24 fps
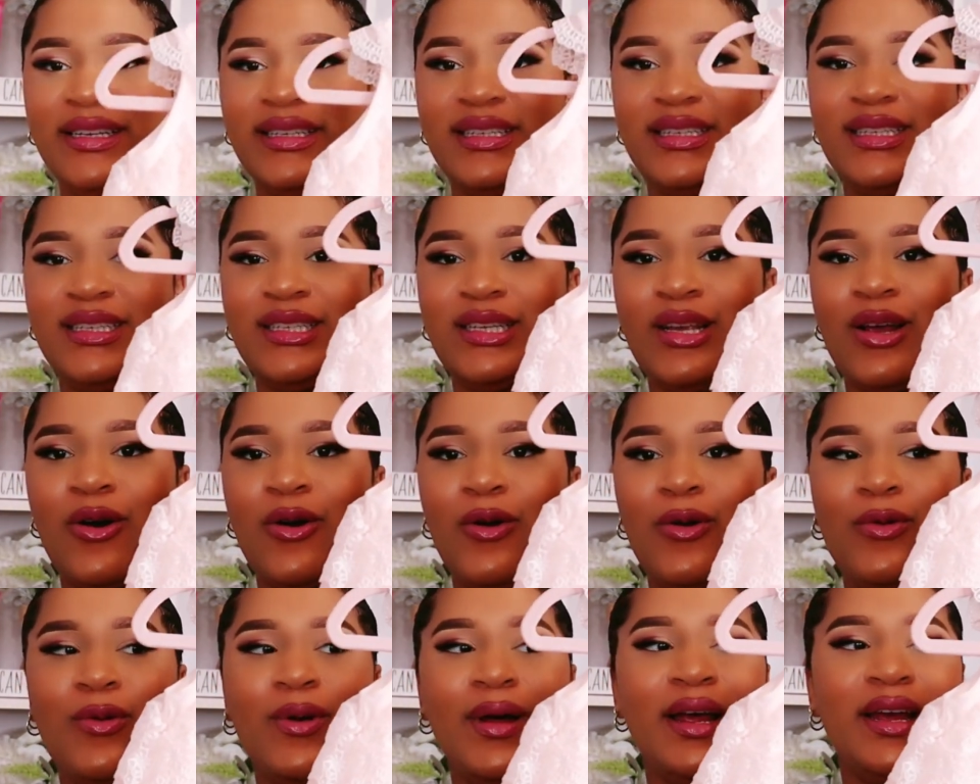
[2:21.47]
is
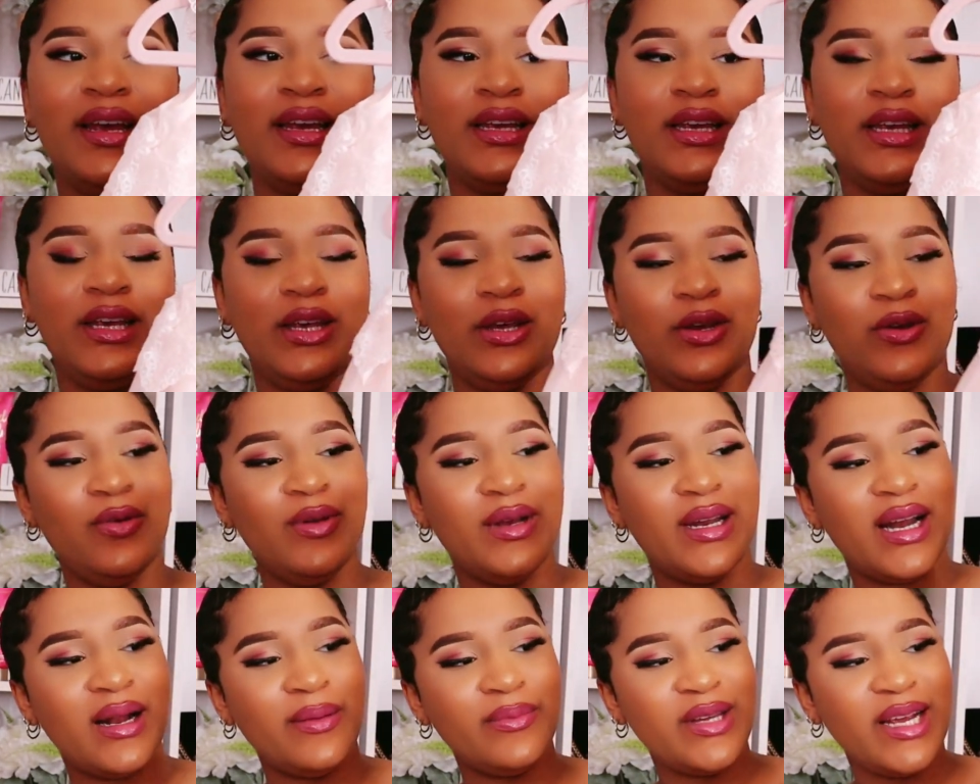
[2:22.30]
so
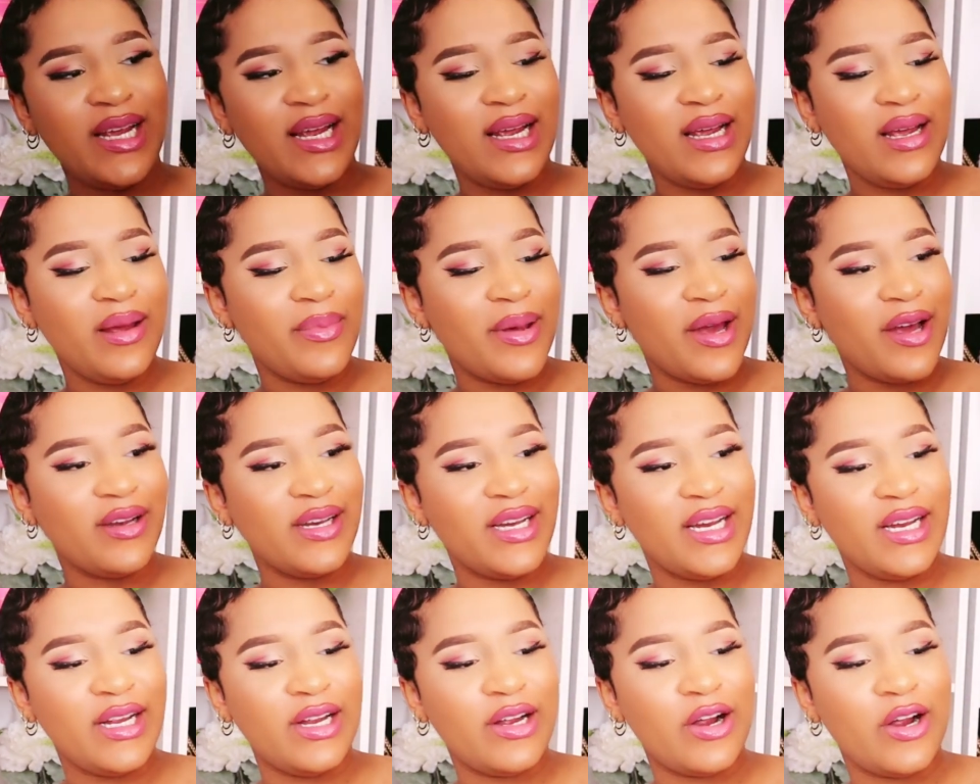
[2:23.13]
cute, and I'm thinking
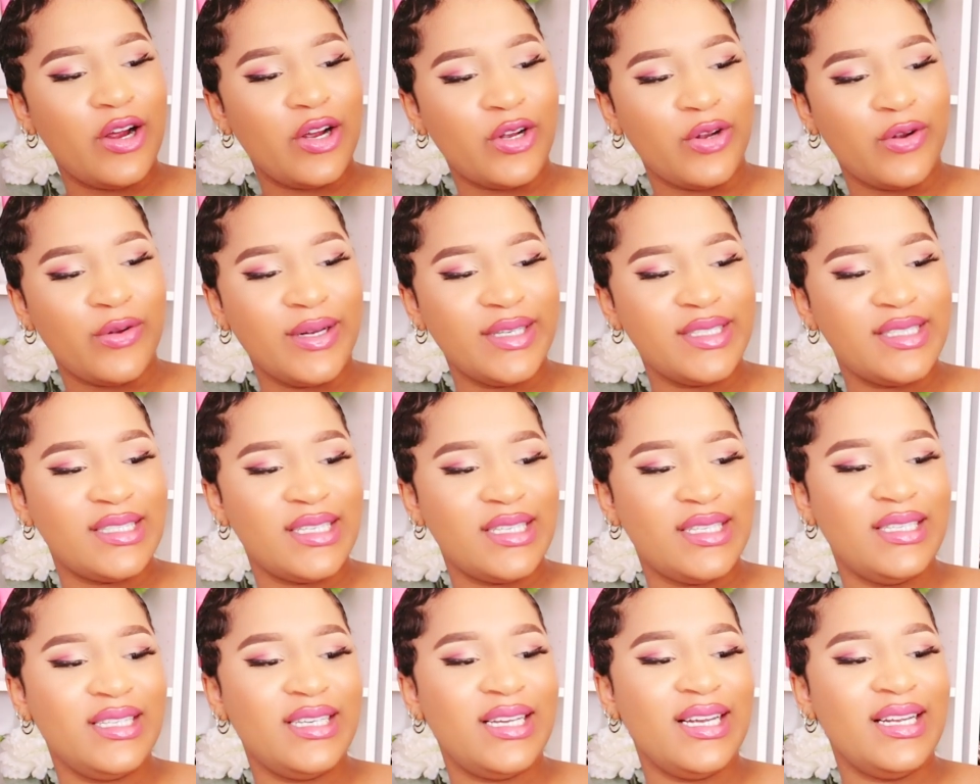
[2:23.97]
about getting her
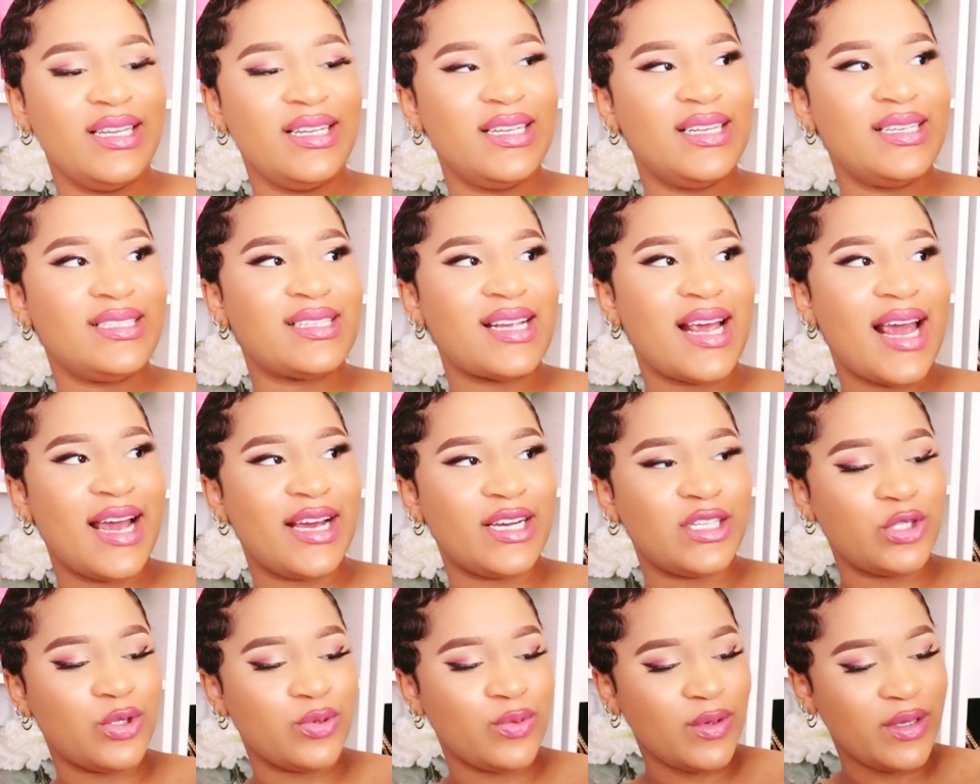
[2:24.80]
christened in this
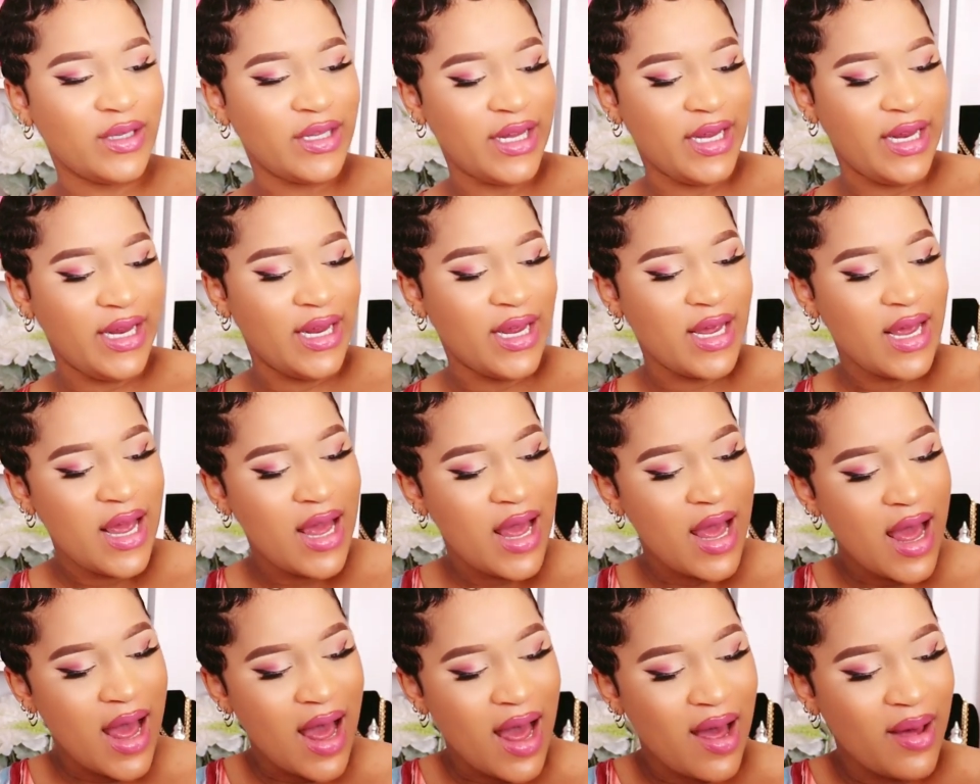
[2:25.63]
actually.
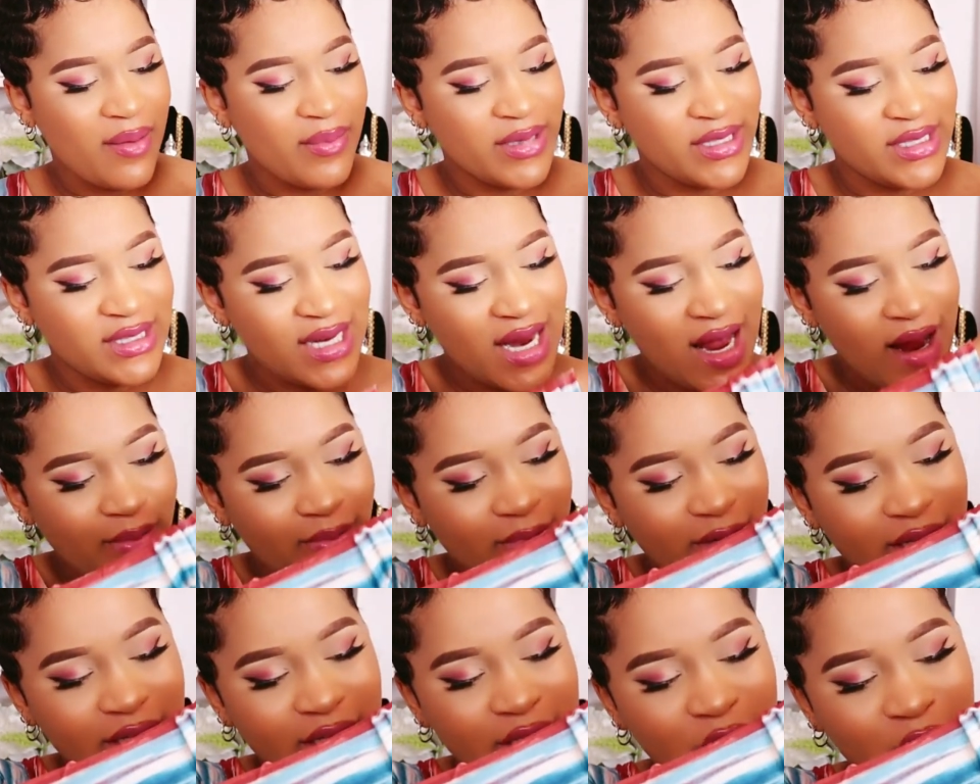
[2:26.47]
It's not
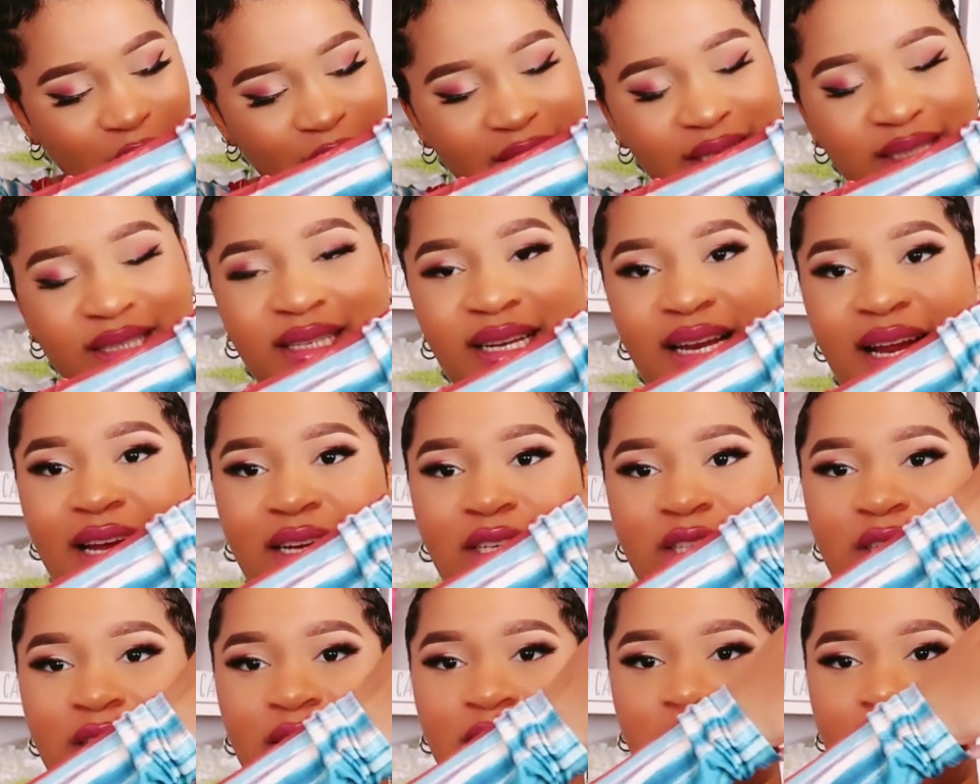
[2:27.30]
really a dress. It
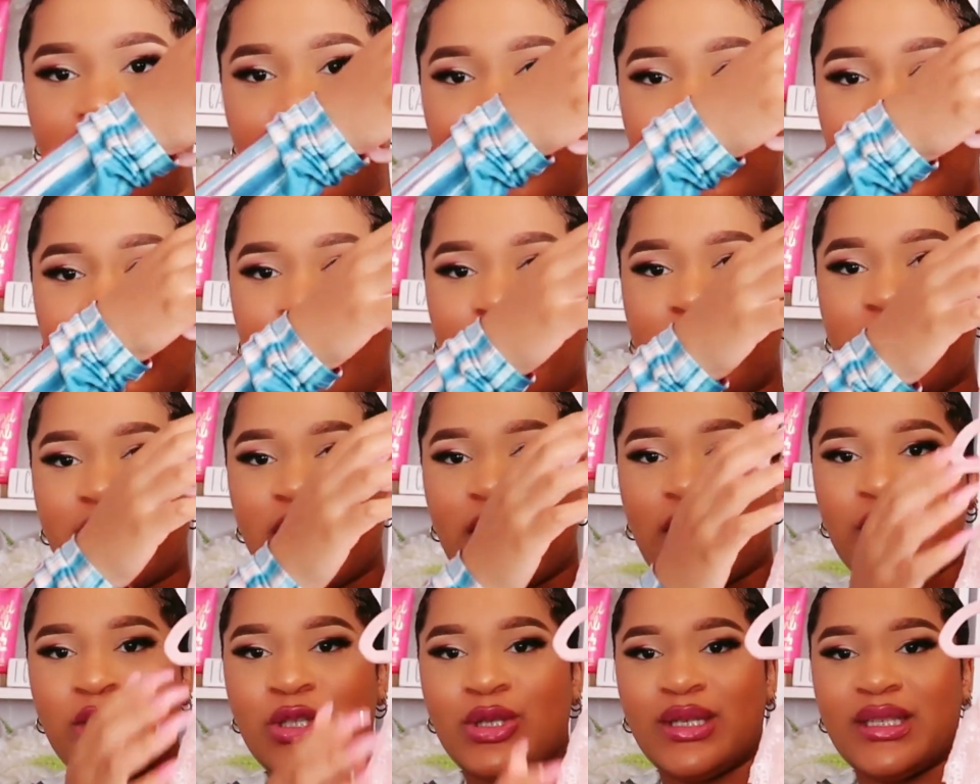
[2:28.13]
actually looks
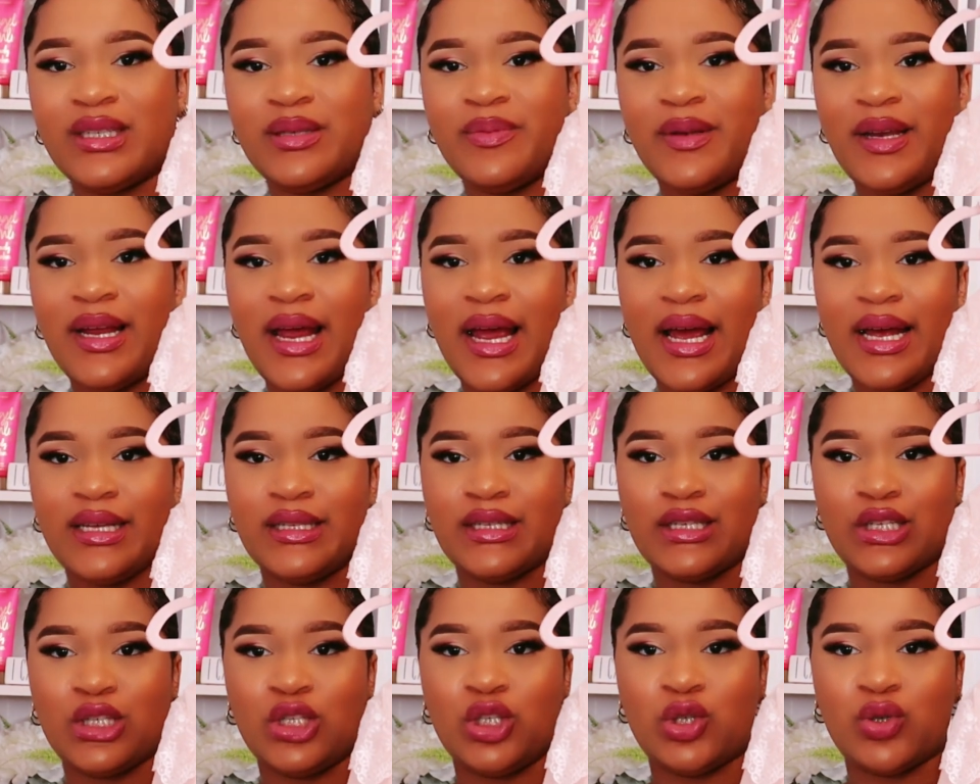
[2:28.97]
like a dress, but it
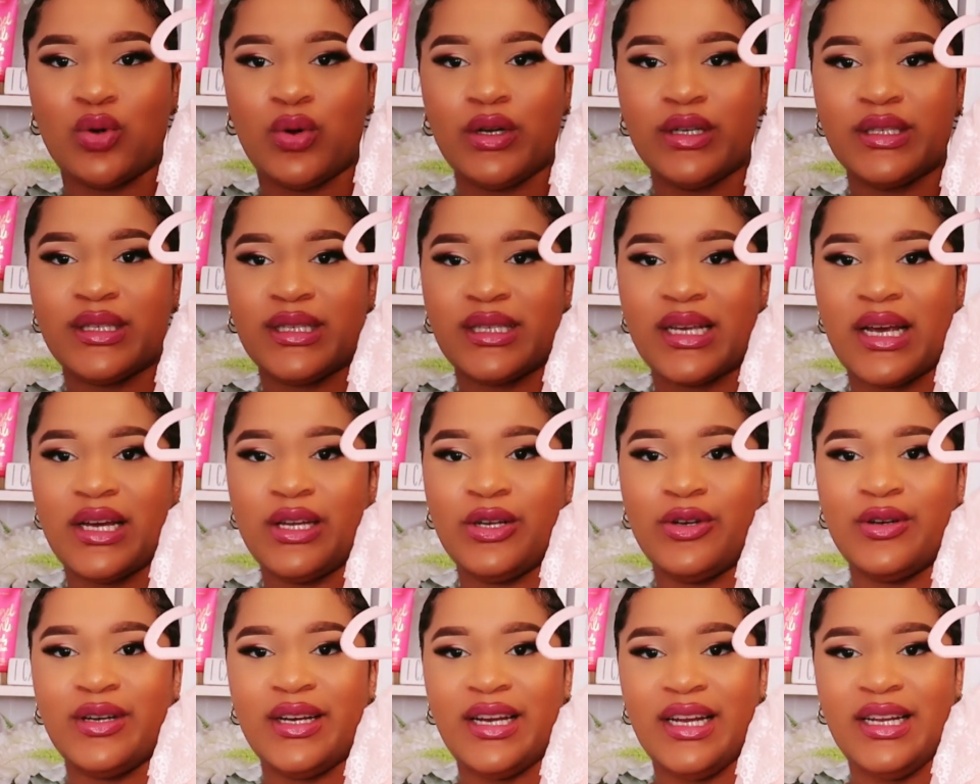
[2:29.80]
has a shorts
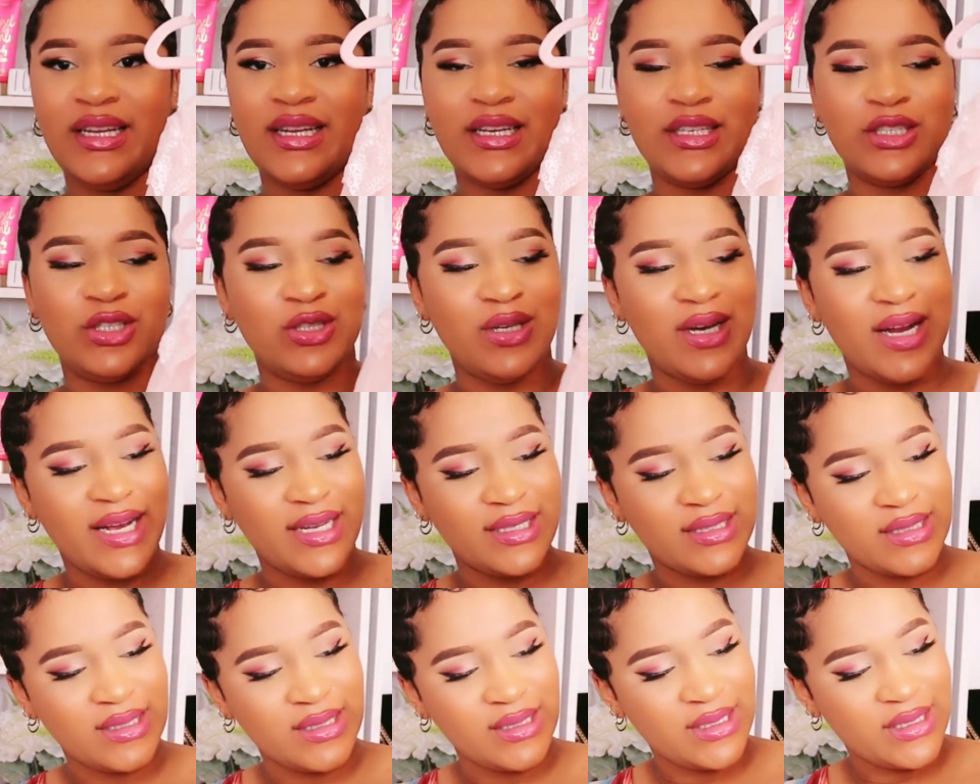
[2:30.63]
underneath, as you
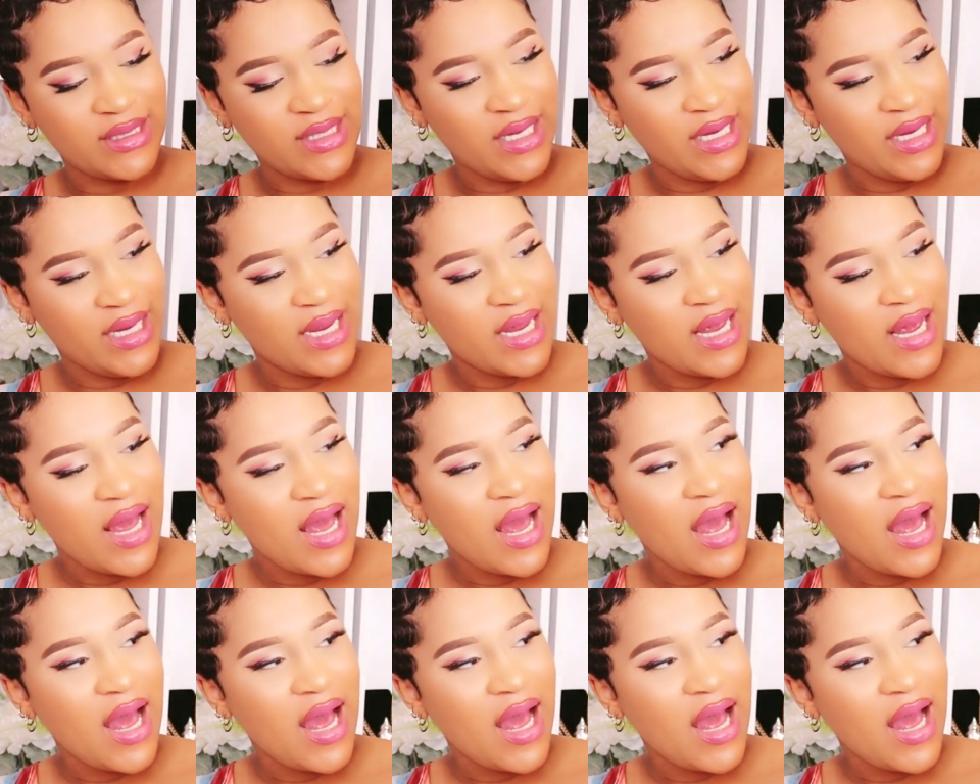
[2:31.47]
guys can see.